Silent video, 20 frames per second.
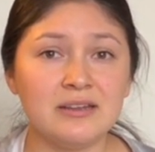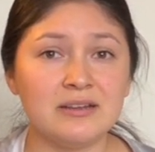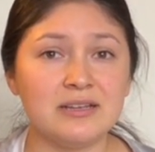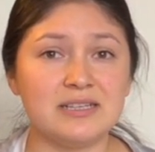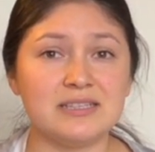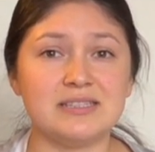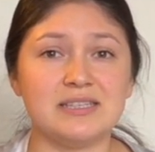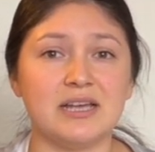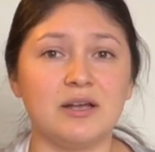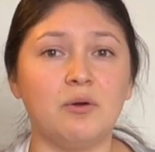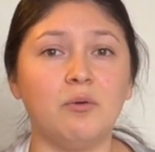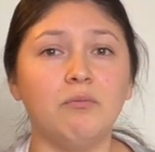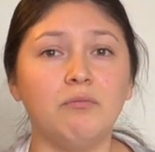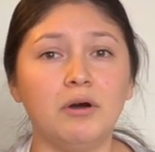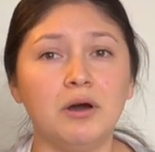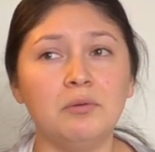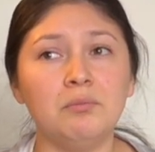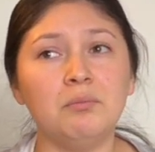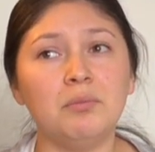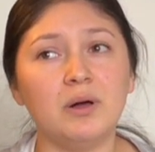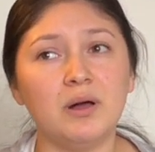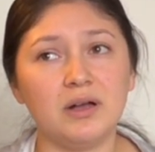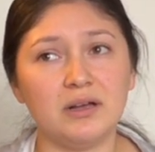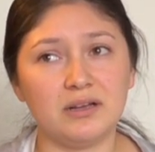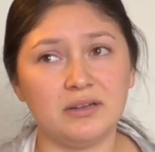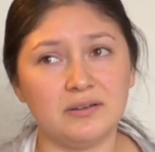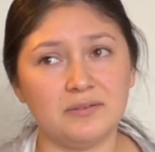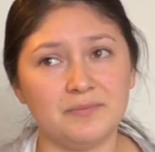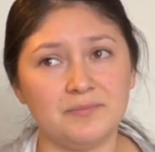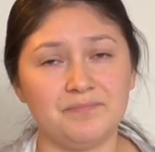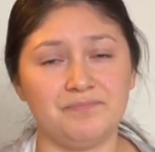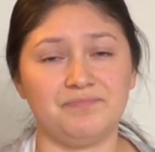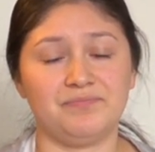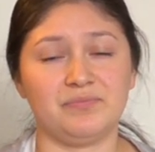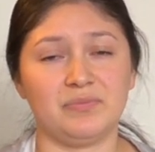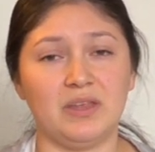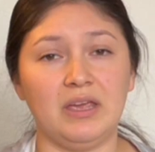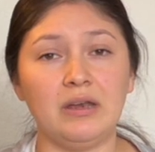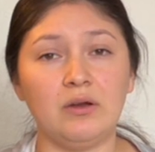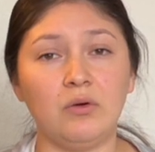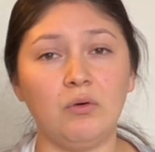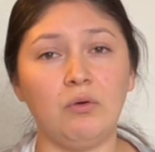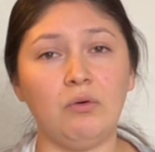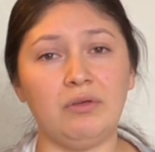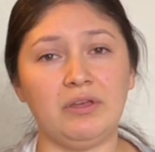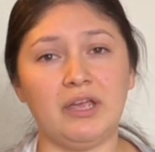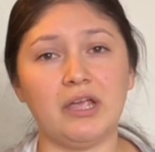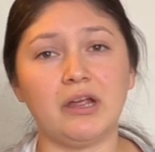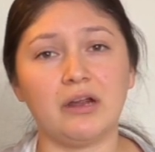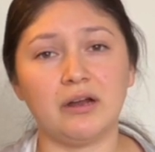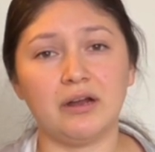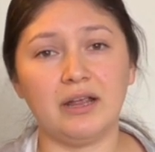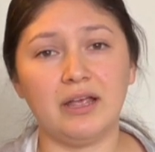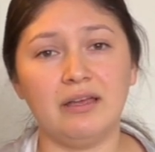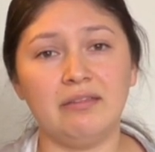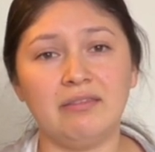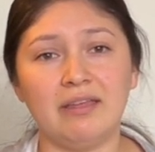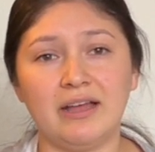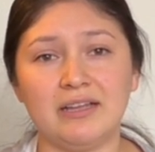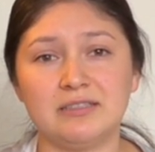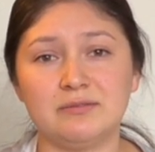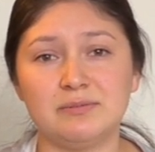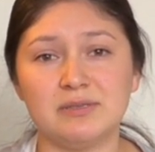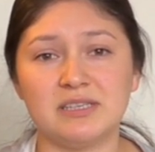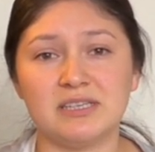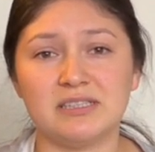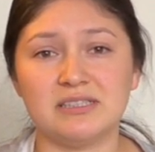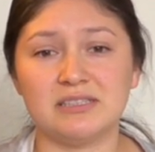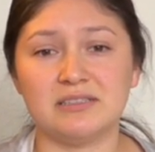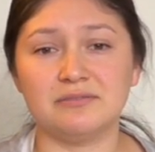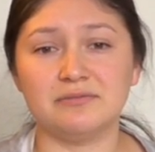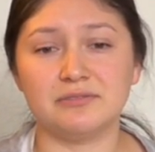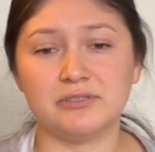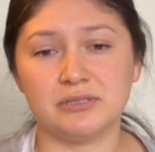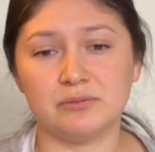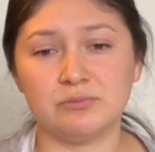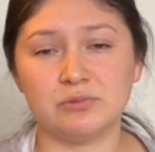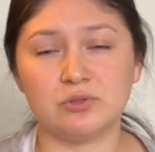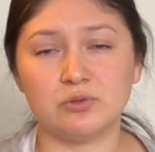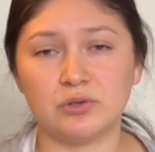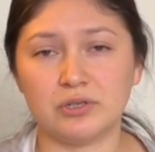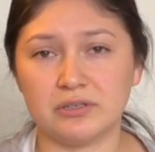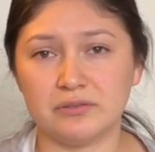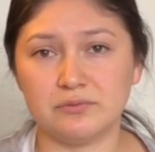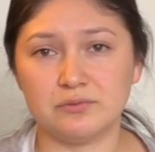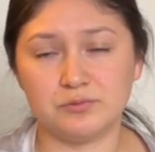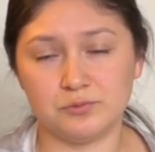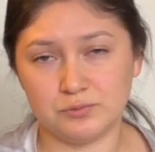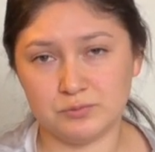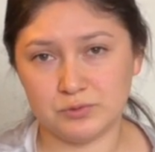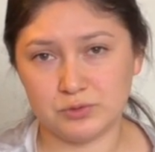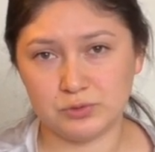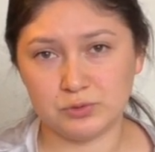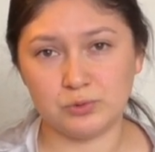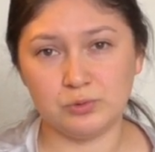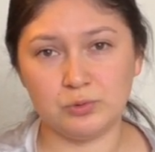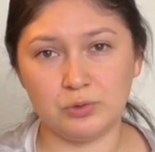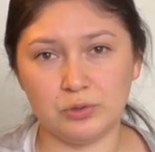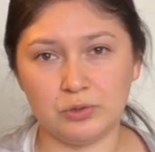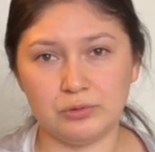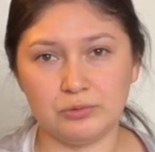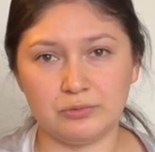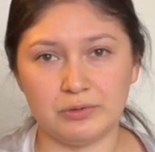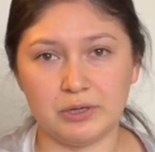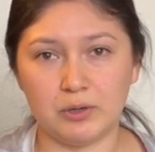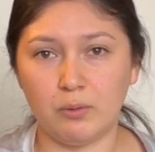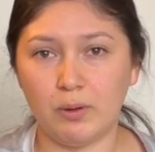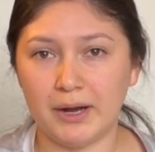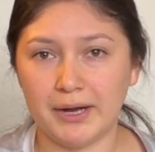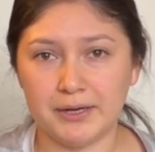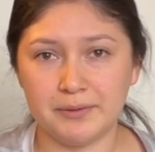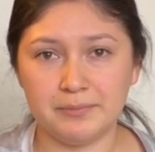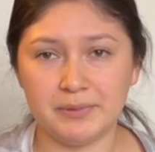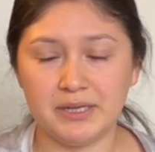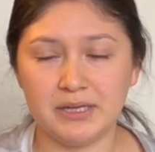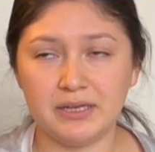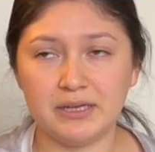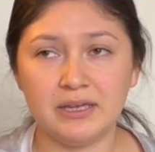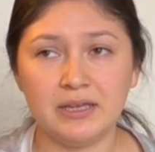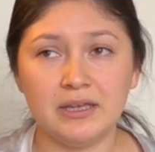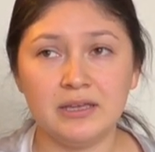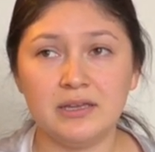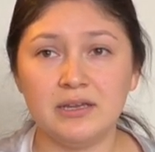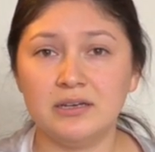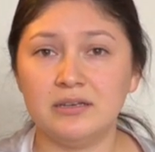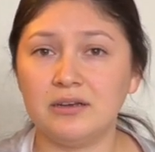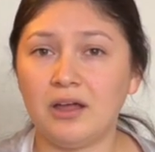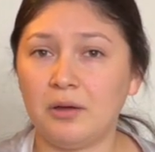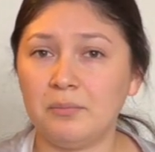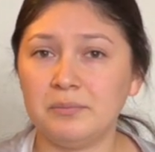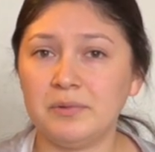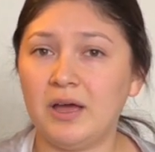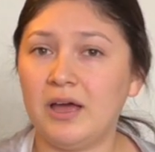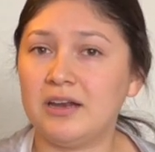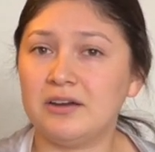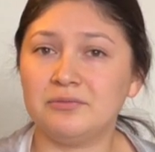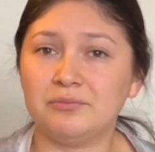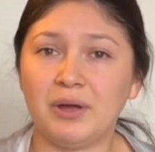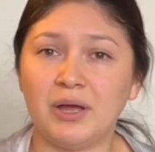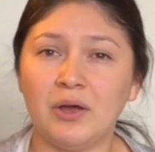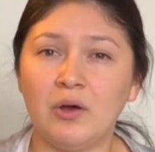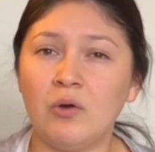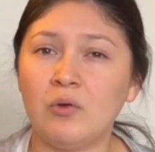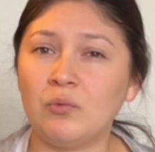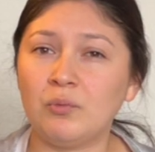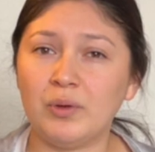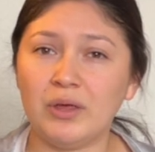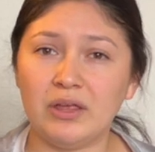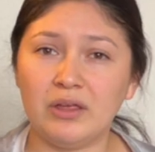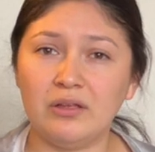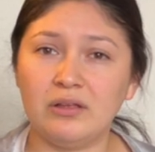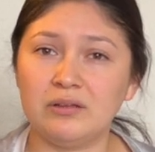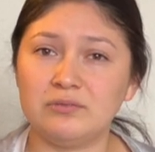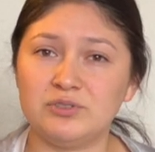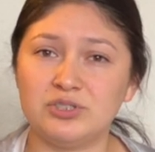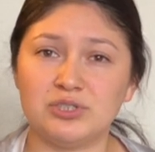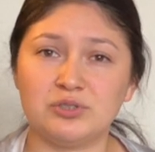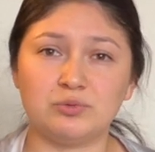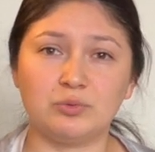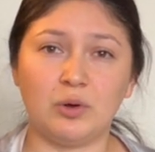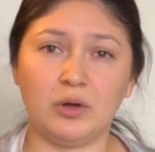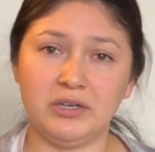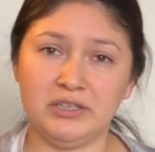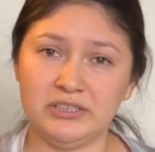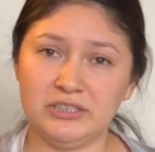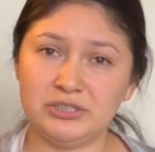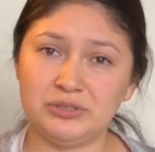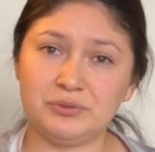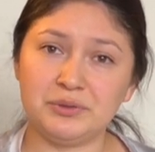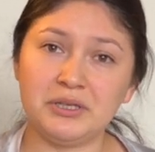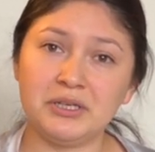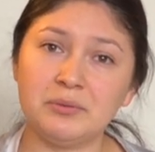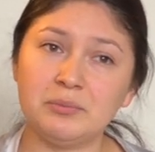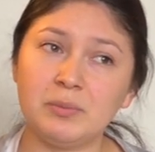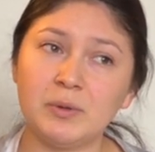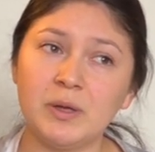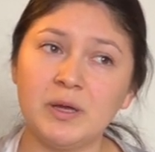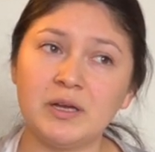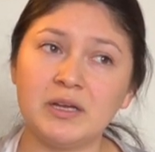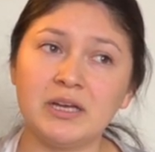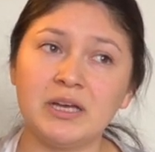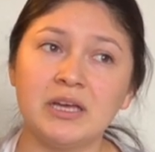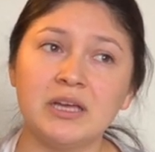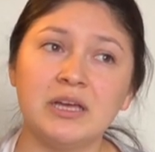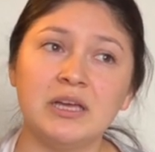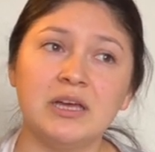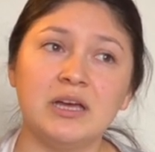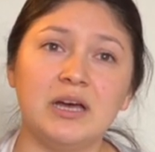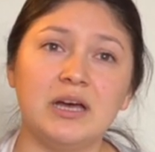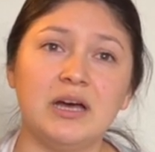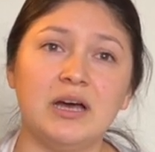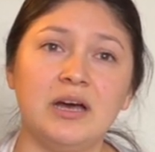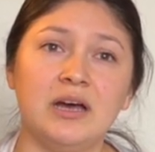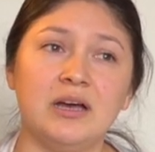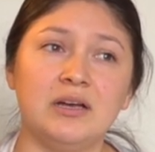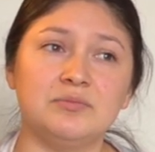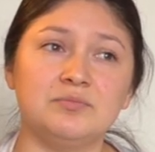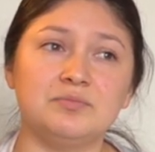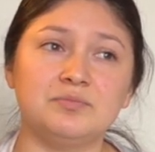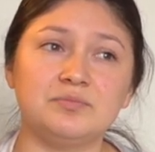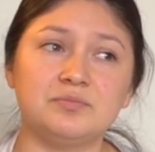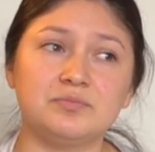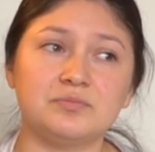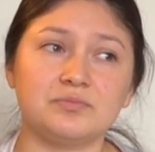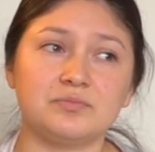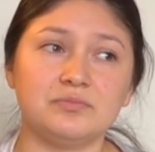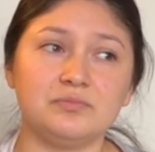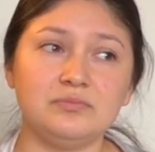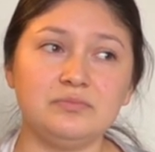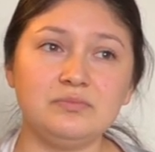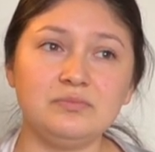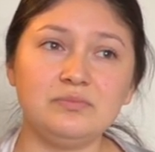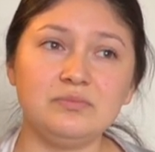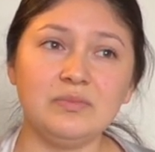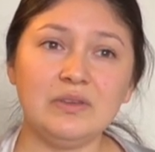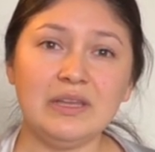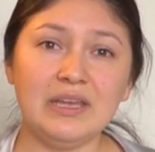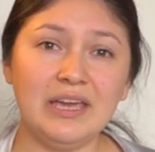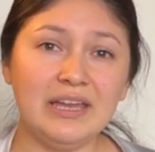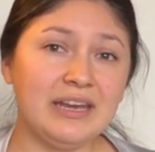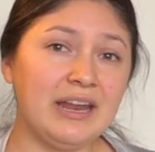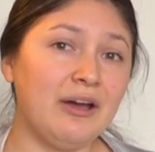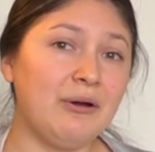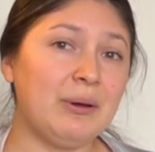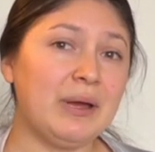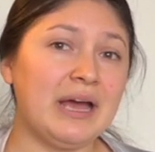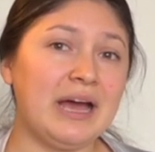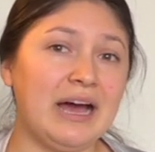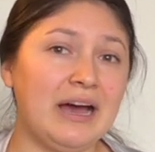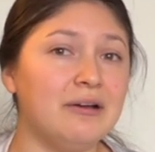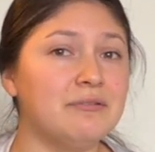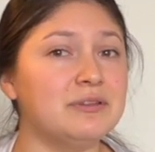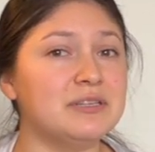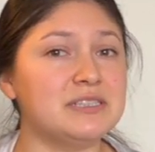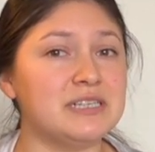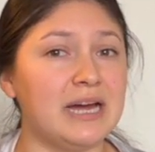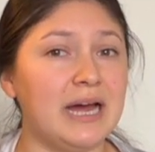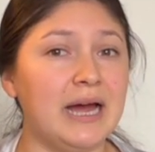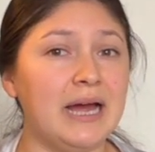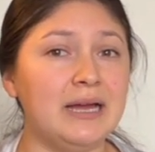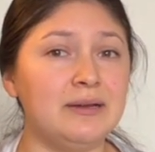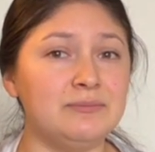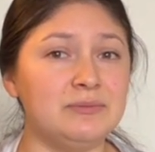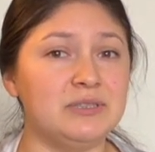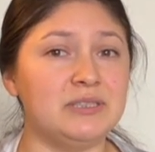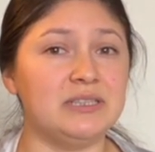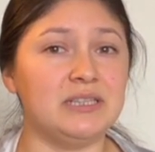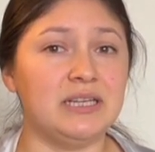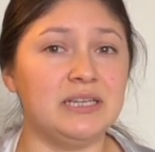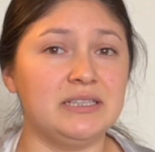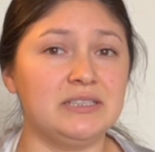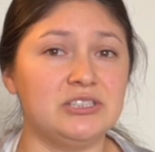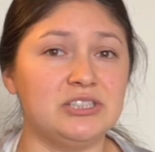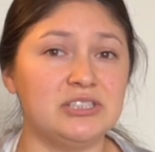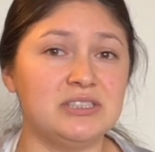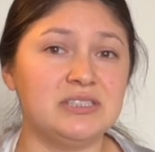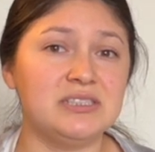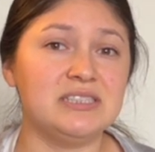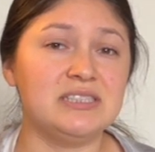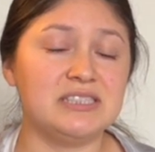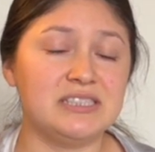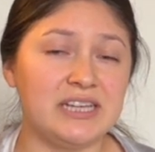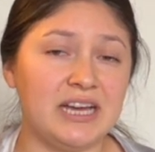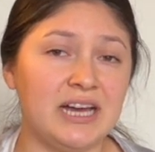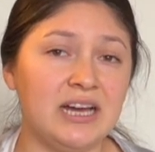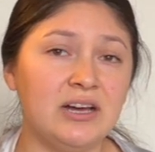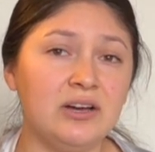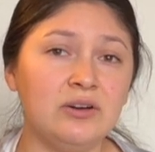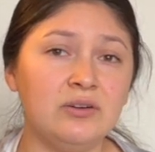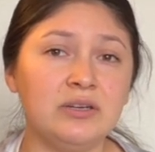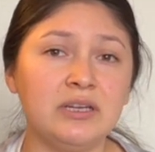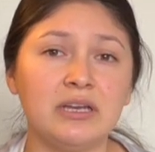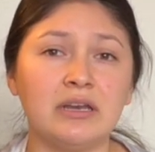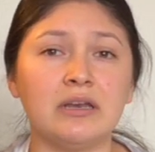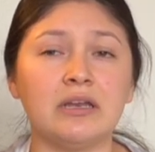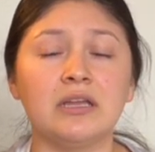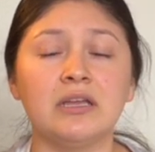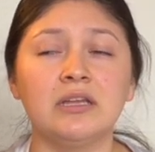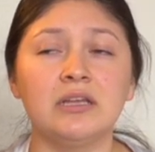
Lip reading: is like one book in a whole year, and that's because of some sort of school requirement. Not out of my own will of just wanting to read a book. And now I have the time to like just sit down and